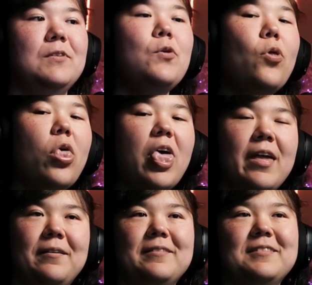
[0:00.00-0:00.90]
I feel so good!
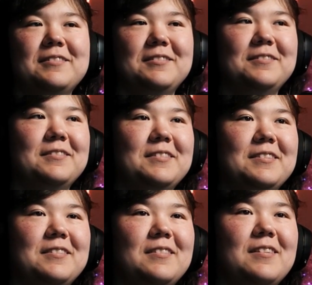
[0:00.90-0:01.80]
You don't need to see how
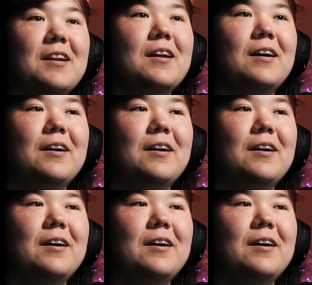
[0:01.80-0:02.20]
this one ends.